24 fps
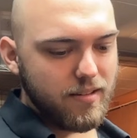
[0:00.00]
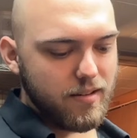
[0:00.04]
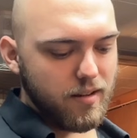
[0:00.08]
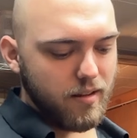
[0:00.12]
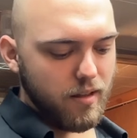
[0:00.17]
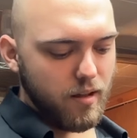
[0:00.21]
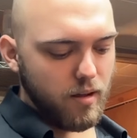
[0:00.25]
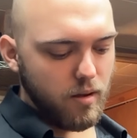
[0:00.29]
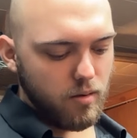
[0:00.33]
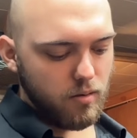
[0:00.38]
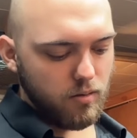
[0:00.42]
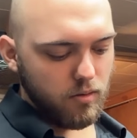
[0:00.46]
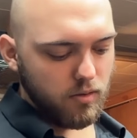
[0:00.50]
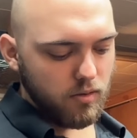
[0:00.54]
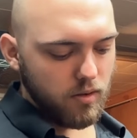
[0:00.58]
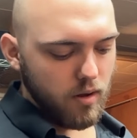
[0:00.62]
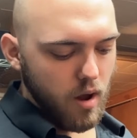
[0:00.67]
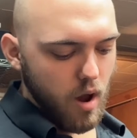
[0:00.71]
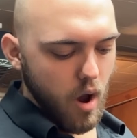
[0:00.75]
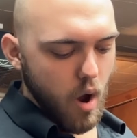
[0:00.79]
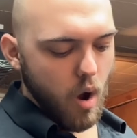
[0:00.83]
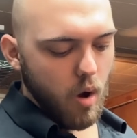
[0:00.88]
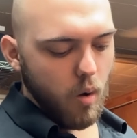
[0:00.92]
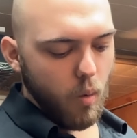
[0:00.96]
those
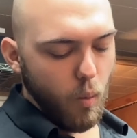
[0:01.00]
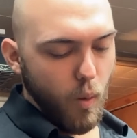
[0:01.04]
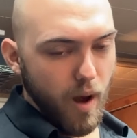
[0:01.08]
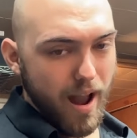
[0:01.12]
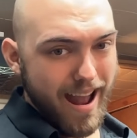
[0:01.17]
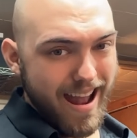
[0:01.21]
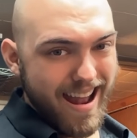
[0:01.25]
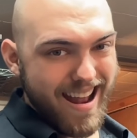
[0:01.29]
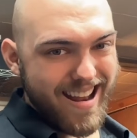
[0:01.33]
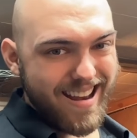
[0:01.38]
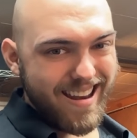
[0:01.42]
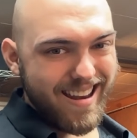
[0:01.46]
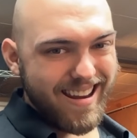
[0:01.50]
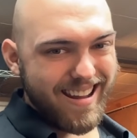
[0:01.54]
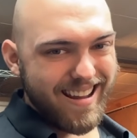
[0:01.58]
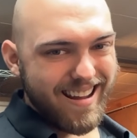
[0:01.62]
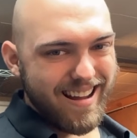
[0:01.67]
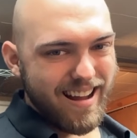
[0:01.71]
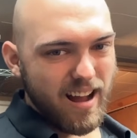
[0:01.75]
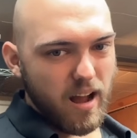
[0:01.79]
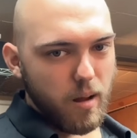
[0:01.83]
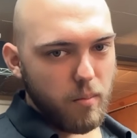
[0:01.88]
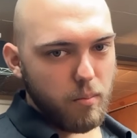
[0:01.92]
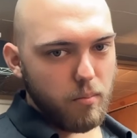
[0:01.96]
when
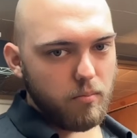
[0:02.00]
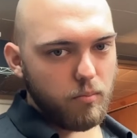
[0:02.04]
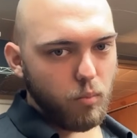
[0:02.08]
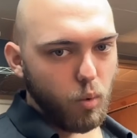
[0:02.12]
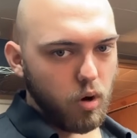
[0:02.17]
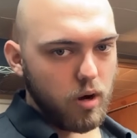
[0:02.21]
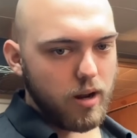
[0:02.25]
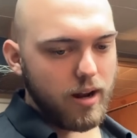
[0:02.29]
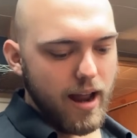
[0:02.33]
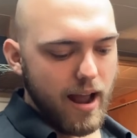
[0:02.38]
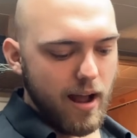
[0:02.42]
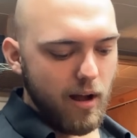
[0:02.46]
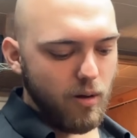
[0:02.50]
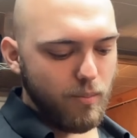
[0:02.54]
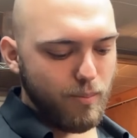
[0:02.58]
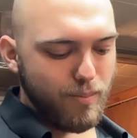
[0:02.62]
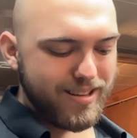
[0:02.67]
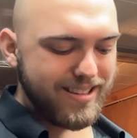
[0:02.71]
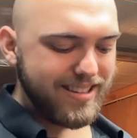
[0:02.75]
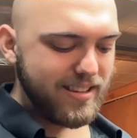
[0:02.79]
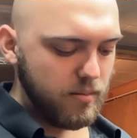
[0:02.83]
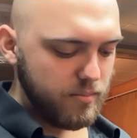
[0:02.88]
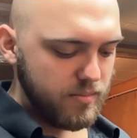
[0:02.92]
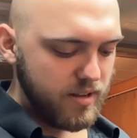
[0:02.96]
I'm working out, but
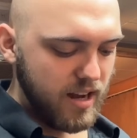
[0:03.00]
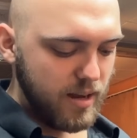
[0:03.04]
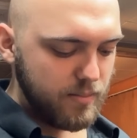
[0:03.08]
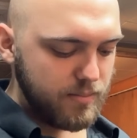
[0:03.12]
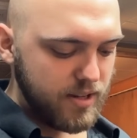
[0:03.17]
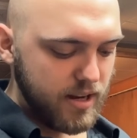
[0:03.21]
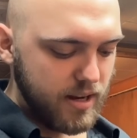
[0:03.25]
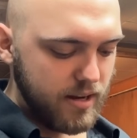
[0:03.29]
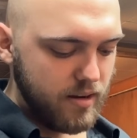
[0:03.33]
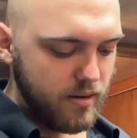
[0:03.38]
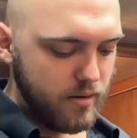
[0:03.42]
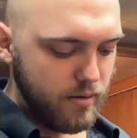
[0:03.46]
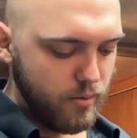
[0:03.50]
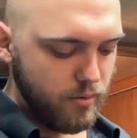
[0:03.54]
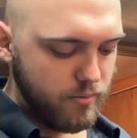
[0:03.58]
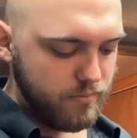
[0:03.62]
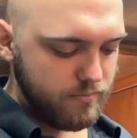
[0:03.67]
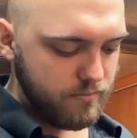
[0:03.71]
sometimes I do.